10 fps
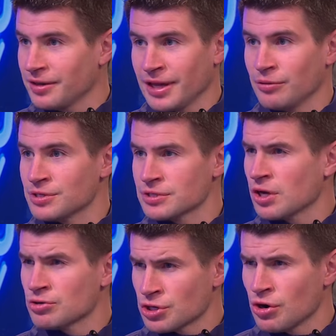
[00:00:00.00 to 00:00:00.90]
right? That was
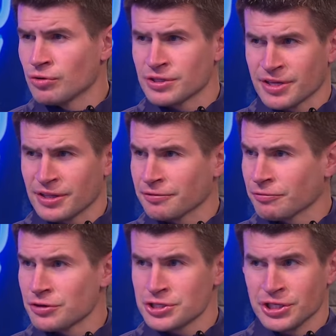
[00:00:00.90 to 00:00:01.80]
Coach Cronin's, I
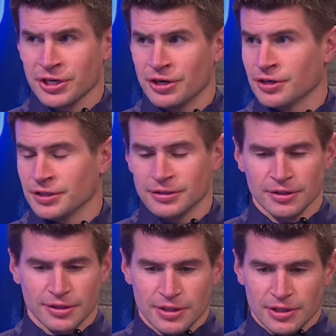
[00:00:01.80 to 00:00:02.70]
think, first year,
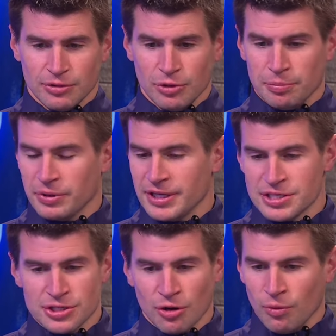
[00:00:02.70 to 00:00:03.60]
and we
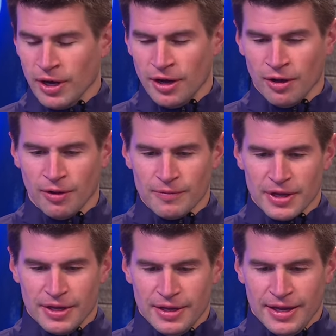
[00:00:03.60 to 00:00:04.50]
played so well.
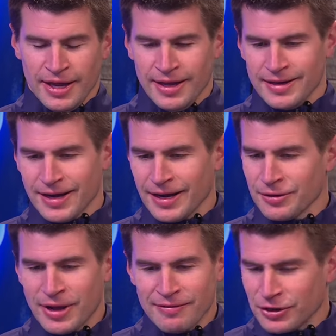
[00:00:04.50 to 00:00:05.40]
And
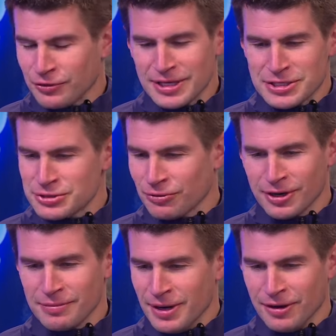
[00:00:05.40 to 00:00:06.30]
I don't have a great
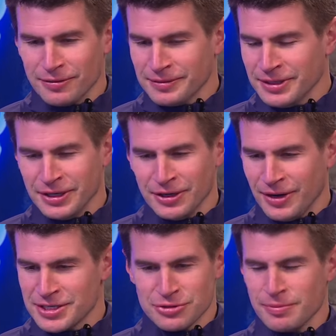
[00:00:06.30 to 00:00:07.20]
story about, you
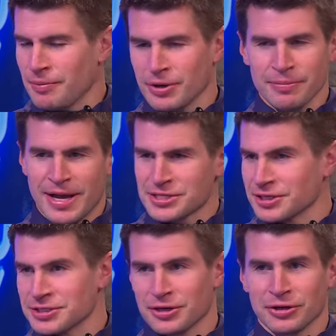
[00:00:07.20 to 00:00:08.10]
know, I just remember him
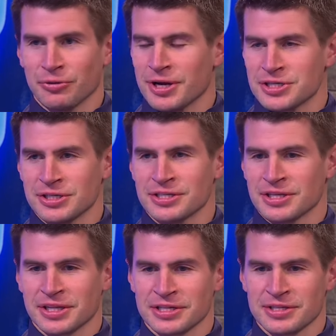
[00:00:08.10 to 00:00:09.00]
asking a ton of
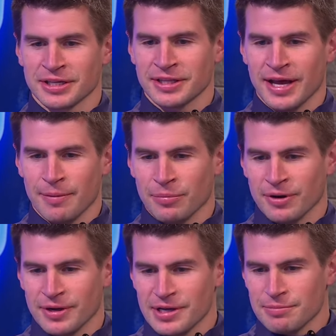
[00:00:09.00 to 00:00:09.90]
questions and things like that.
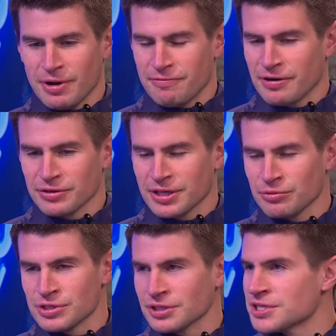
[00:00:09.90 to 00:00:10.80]
But my favorite
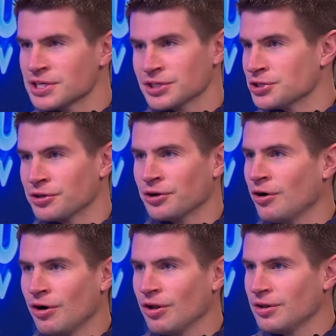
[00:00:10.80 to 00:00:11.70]
thing was listening to the
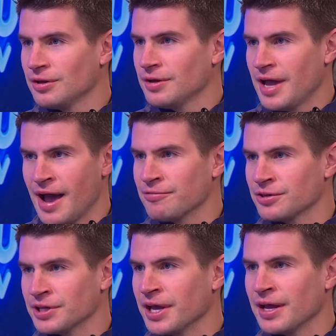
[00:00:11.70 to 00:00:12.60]
call
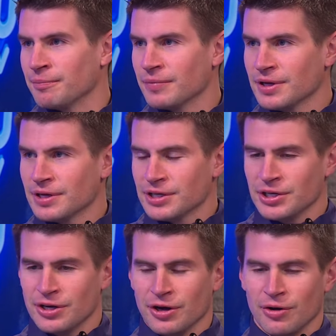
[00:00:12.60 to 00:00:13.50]
after the game.
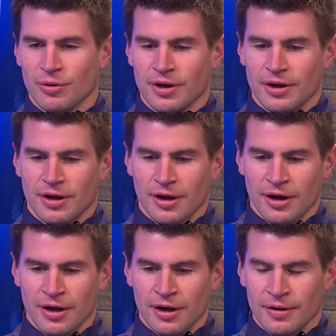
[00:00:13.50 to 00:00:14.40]
You know,
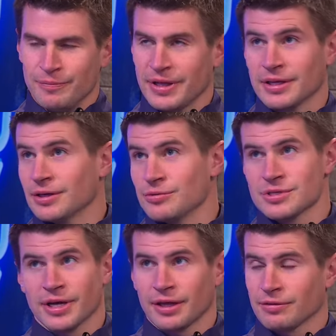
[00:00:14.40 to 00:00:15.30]
um, I think it
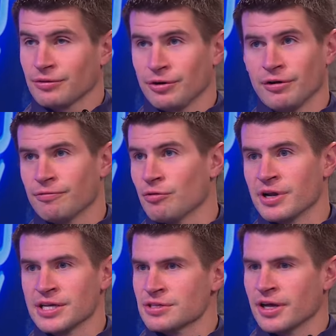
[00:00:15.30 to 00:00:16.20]
was like three or
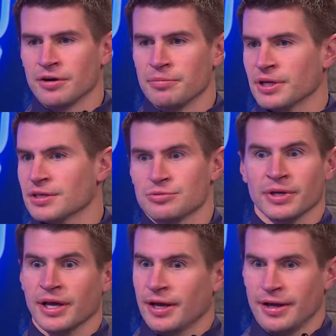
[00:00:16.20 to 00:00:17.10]
four days later because
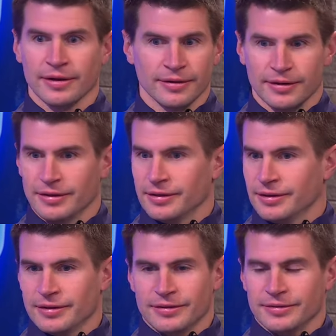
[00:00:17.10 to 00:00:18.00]
we had,
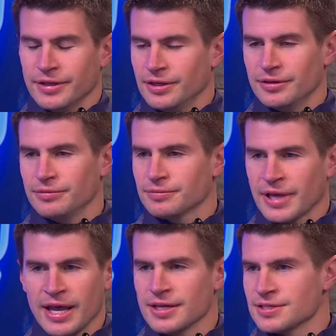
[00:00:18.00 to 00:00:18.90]
you know,
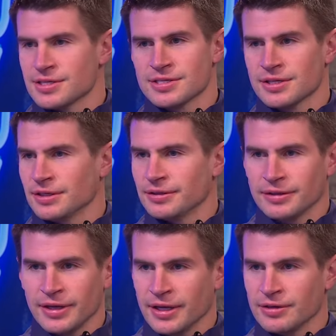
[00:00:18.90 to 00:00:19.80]
Kansas
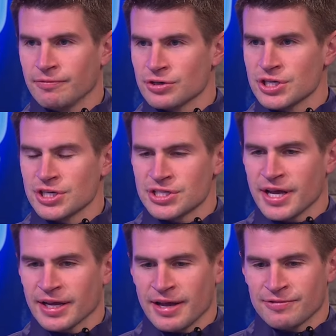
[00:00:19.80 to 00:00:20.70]
and, and Virginia
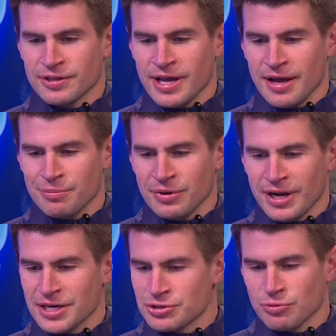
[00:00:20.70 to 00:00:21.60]
Tech after that.
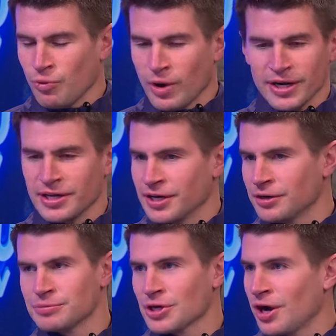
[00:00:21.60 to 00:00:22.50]
But I just wanted to
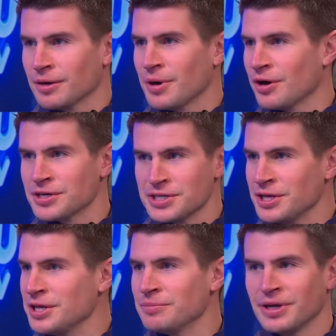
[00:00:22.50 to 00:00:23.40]
hear him talk about our
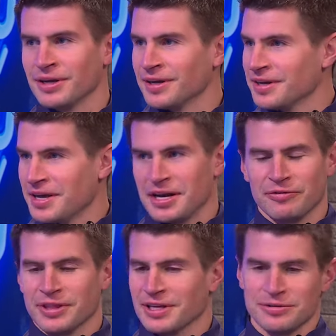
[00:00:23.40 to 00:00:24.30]
team and,
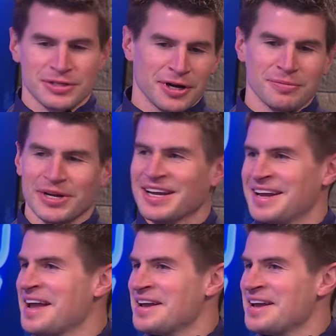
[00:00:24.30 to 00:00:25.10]
and everything and he's talking facts